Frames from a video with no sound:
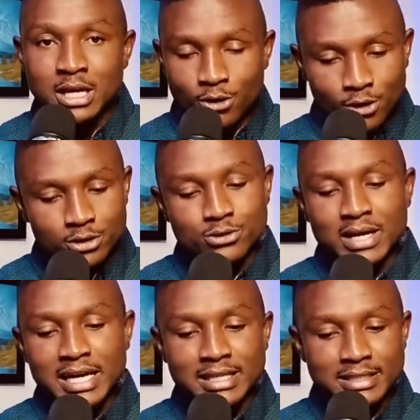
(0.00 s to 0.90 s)
God,
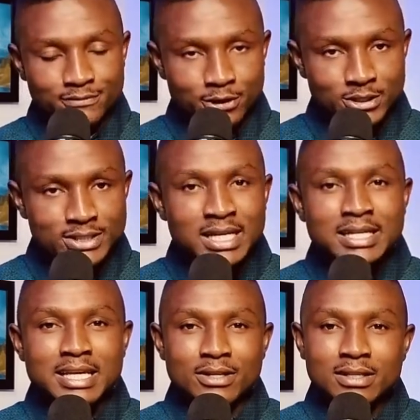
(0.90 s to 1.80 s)
try it first.
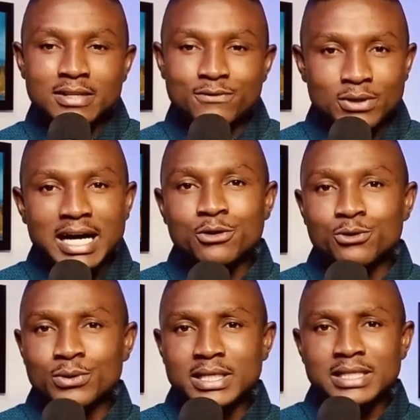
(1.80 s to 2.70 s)
Then if you can't
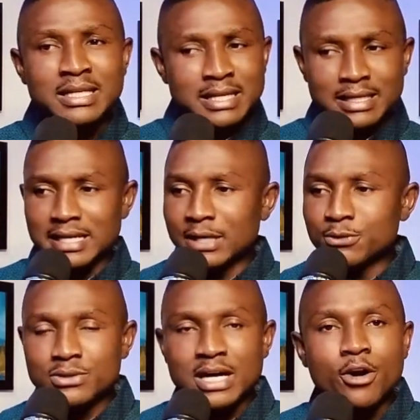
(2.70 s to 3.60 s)
do it, then I will
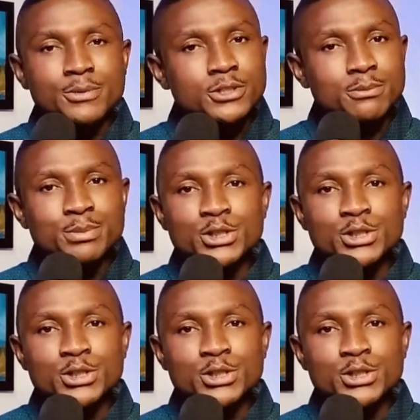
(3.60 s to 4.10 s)
try option B.